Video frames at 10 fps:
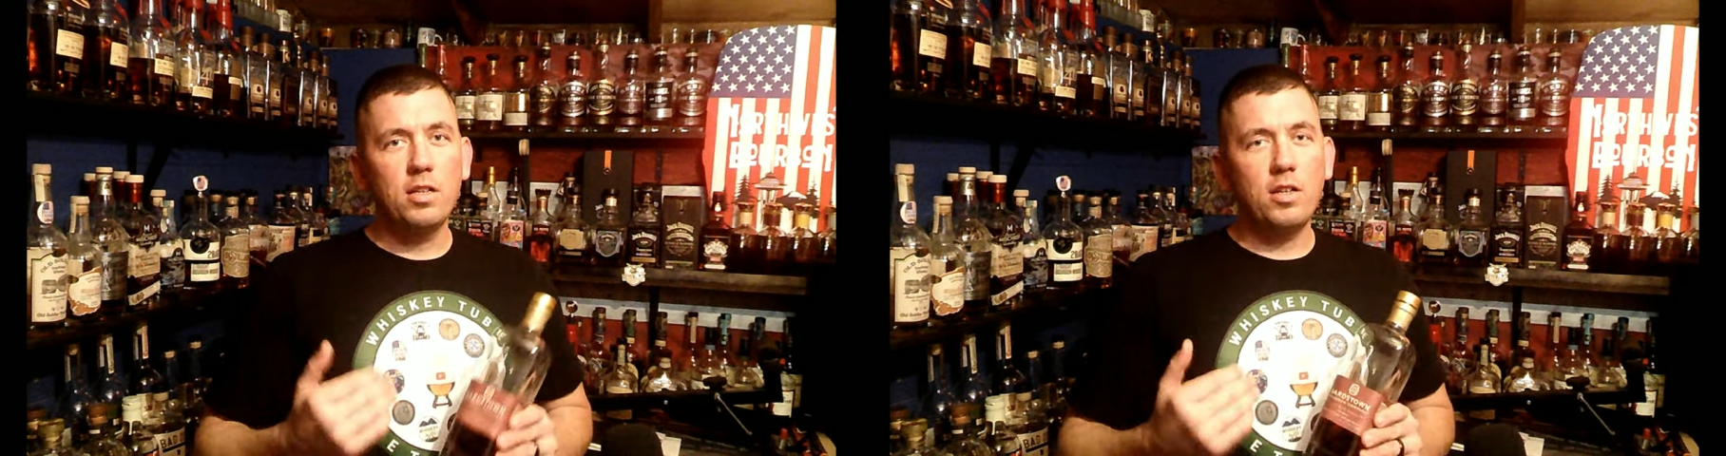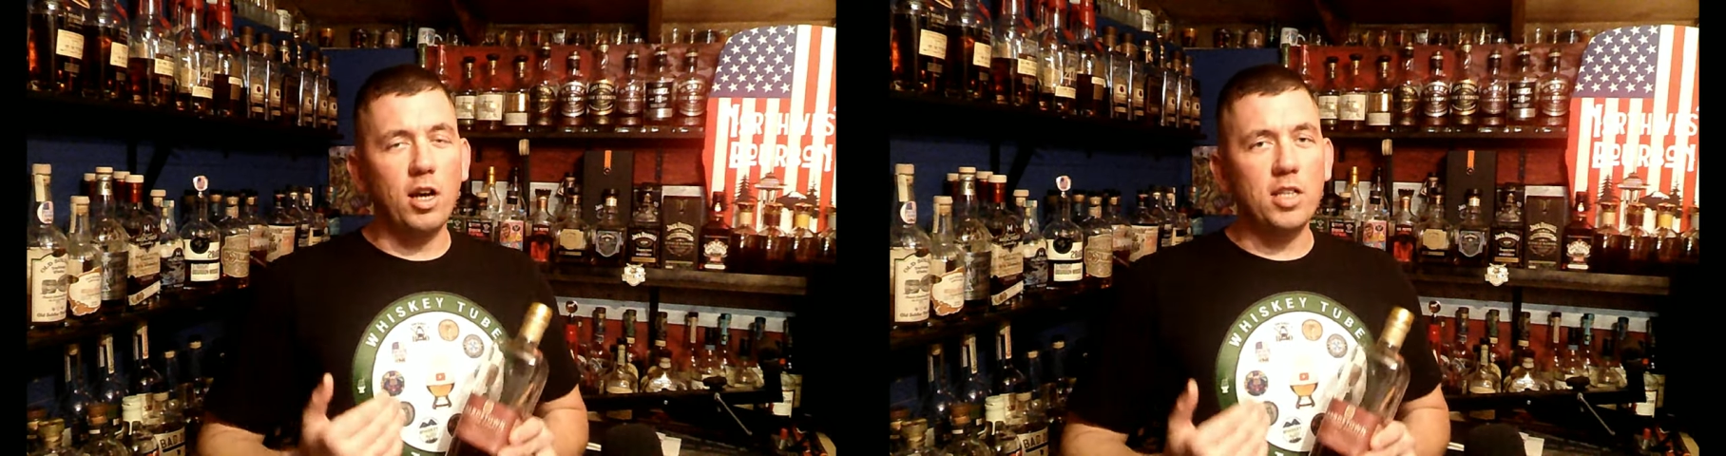
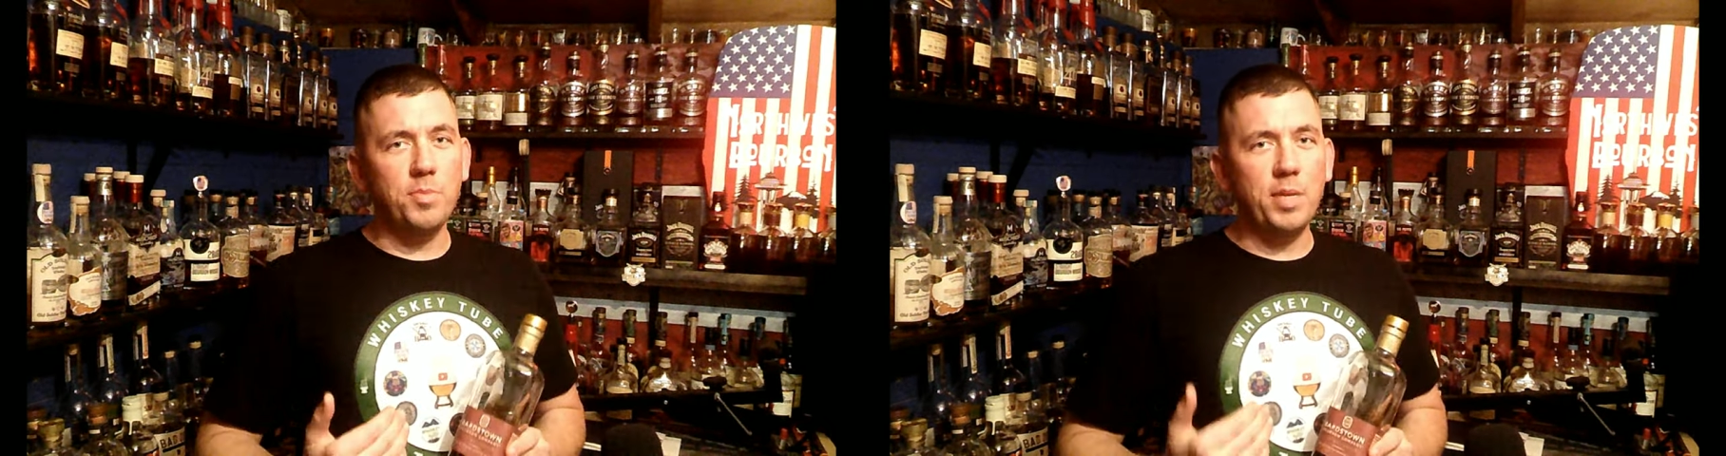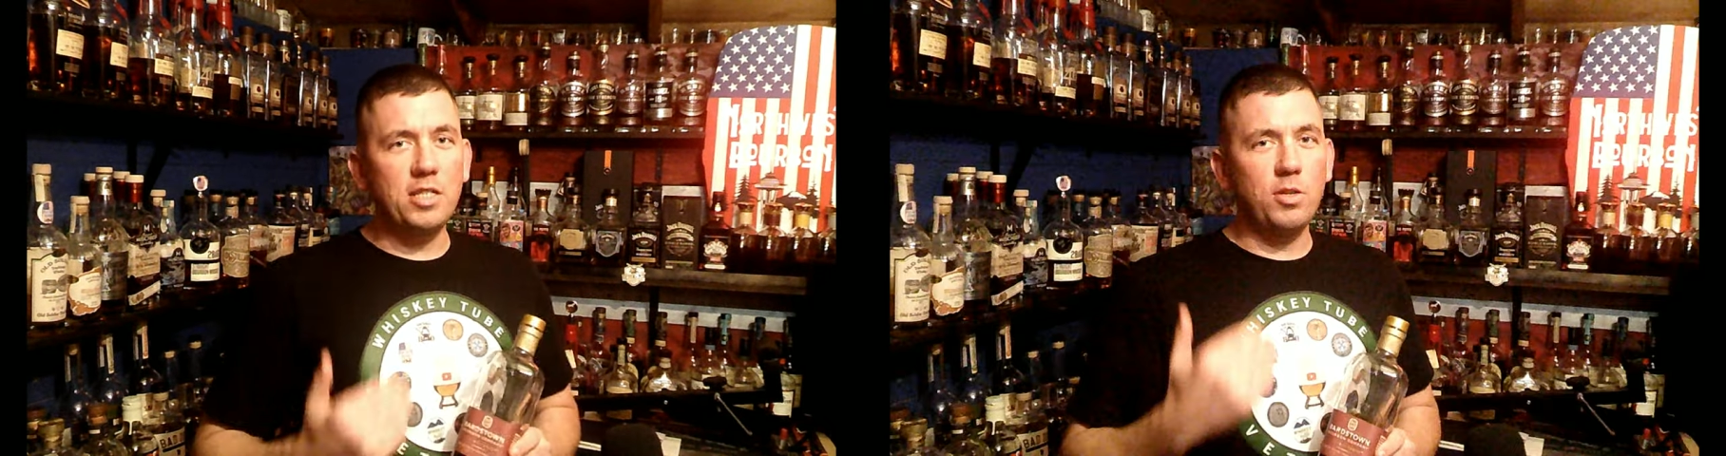caused
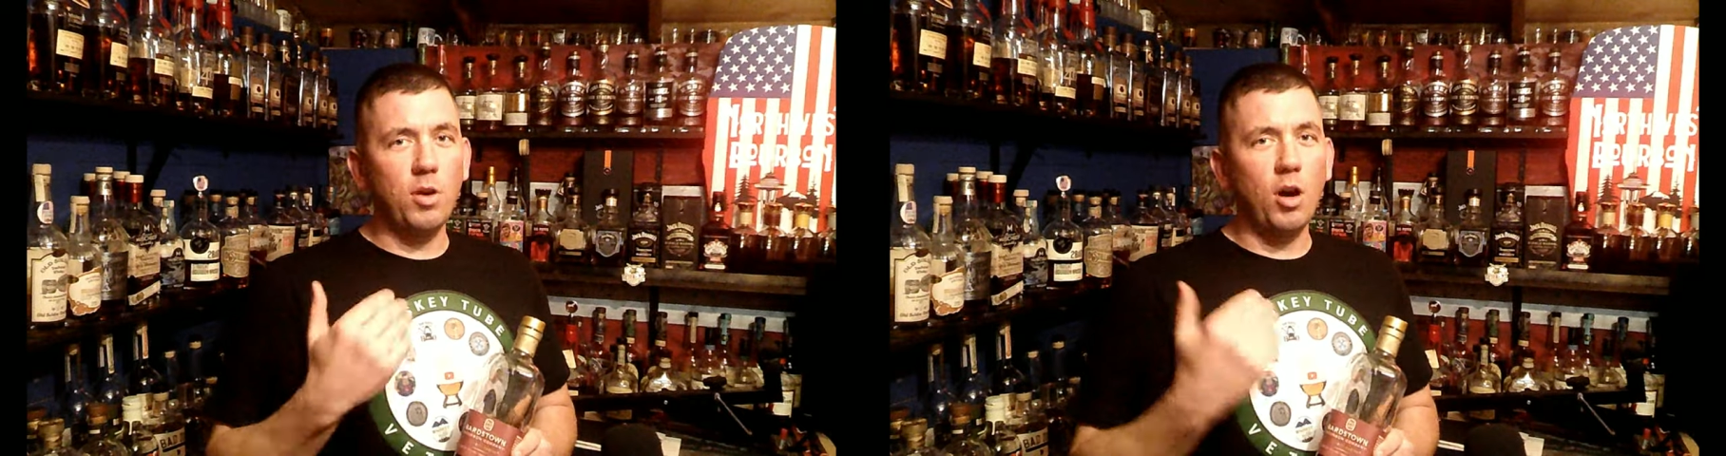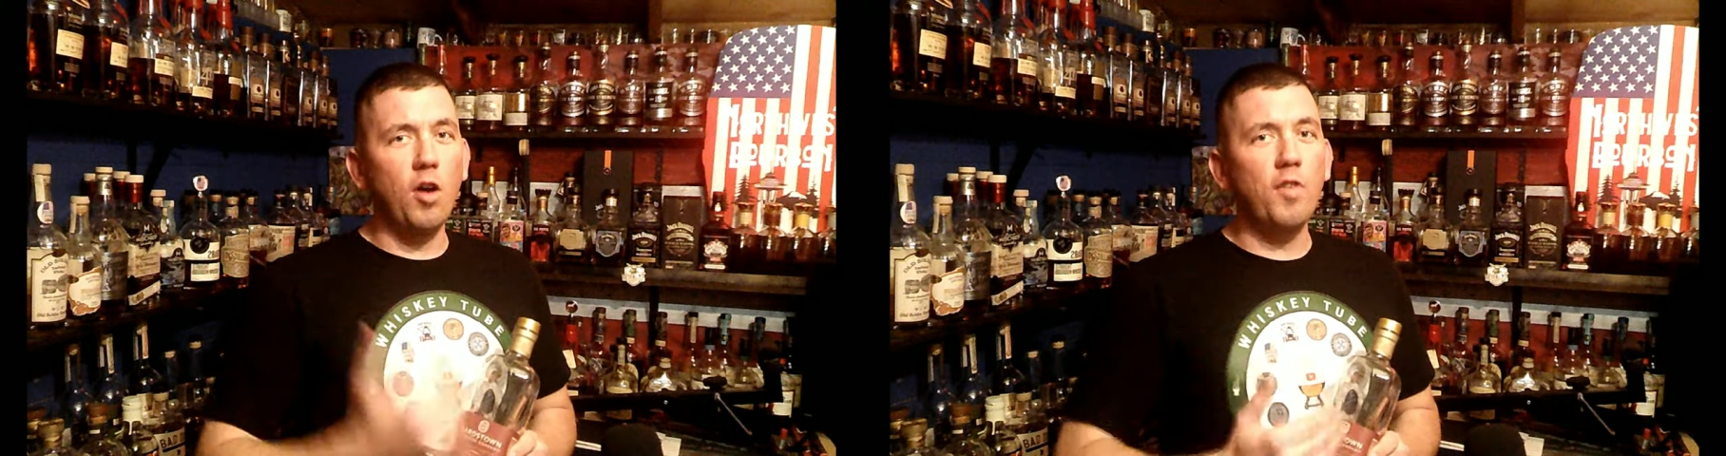me
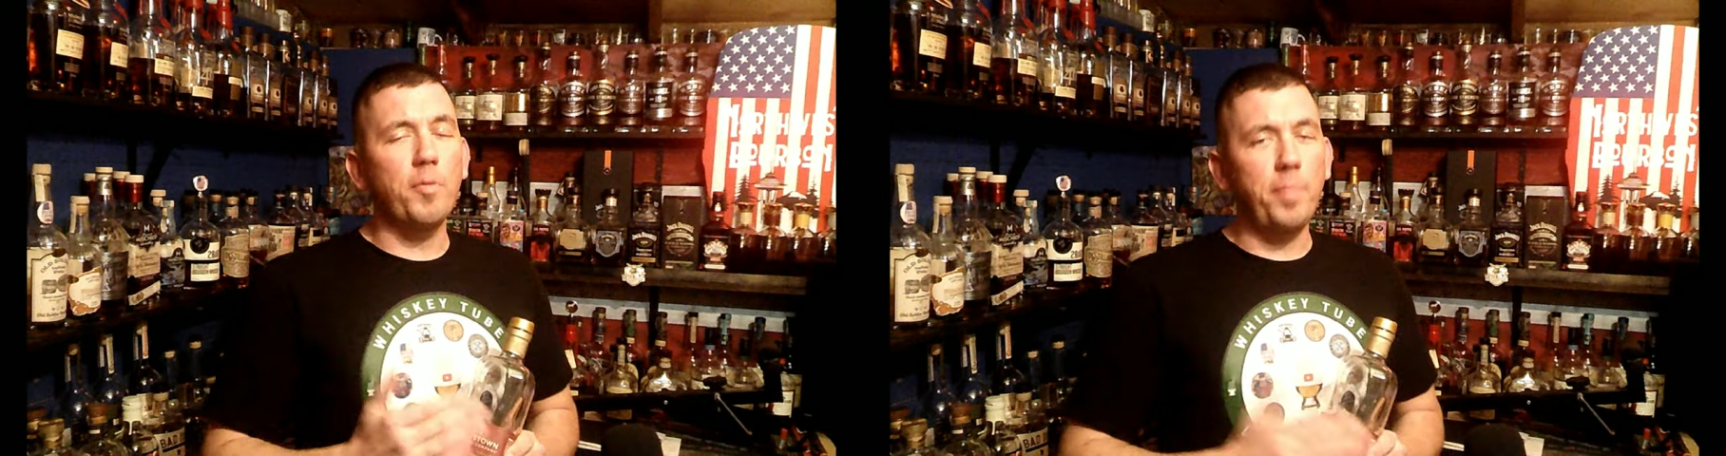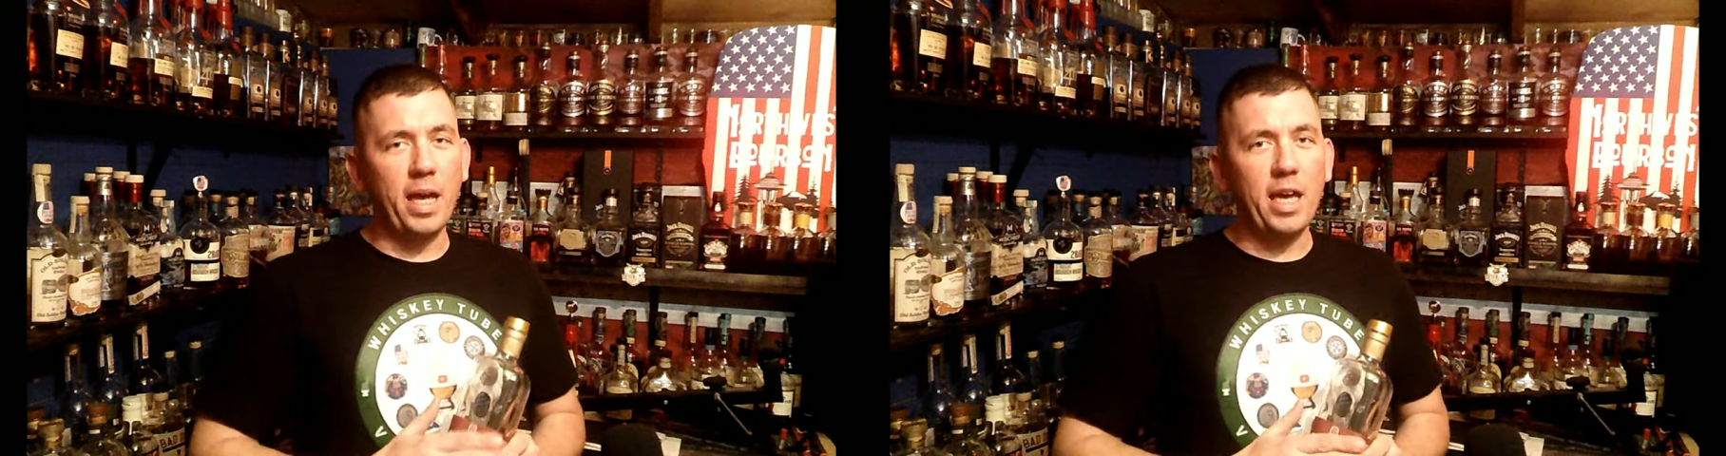to
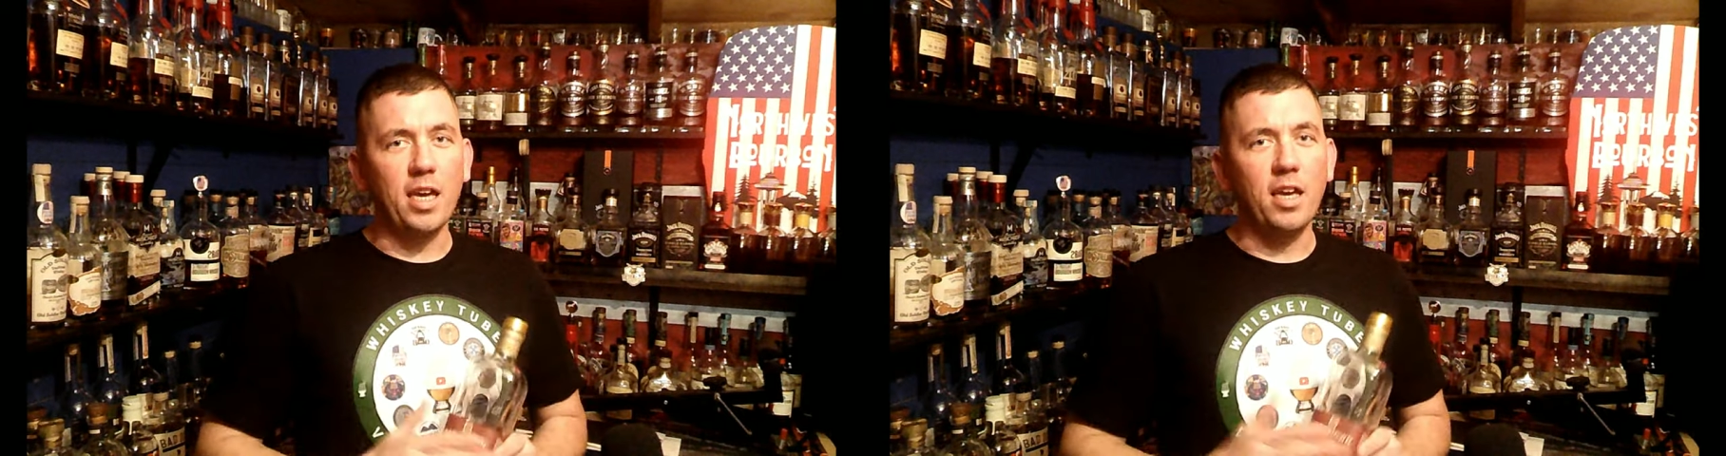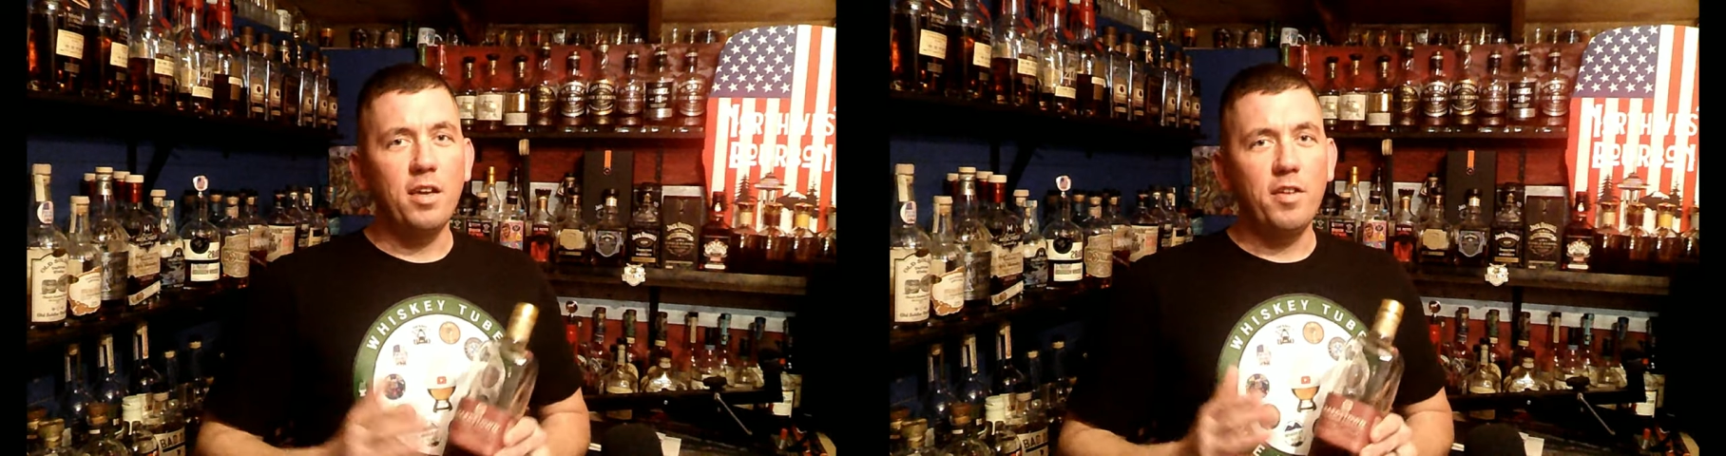overpay